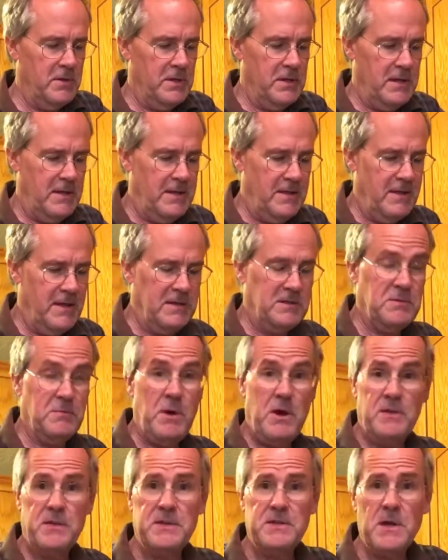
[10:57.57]
and that's
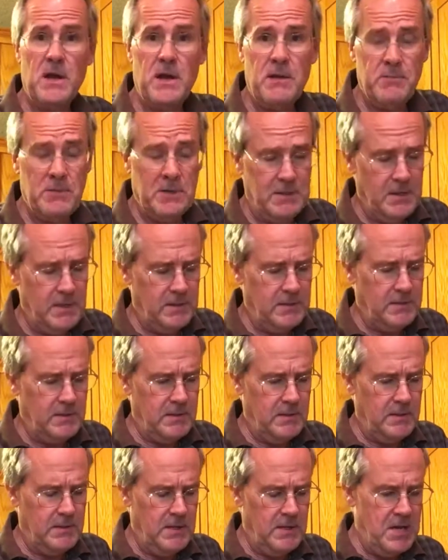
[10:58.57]
about the time it takes
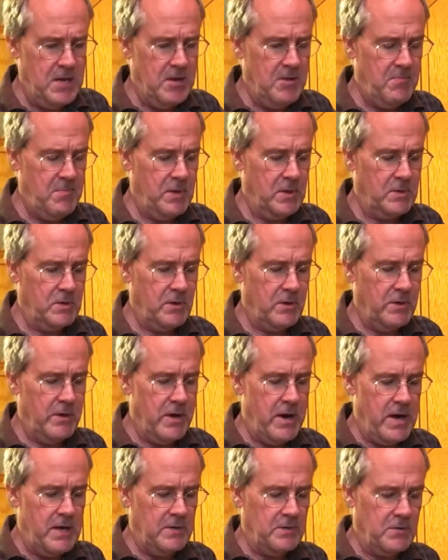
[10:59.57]
to make sure
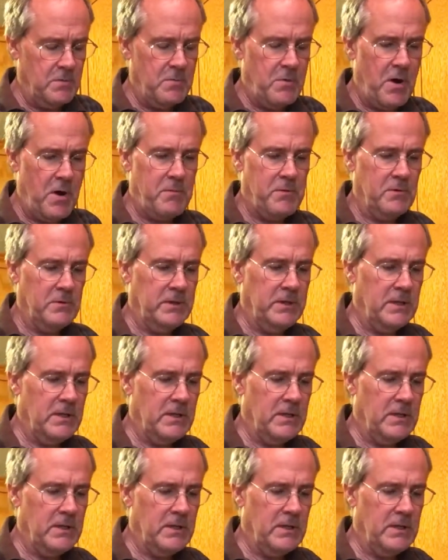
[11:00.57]
your hands are properly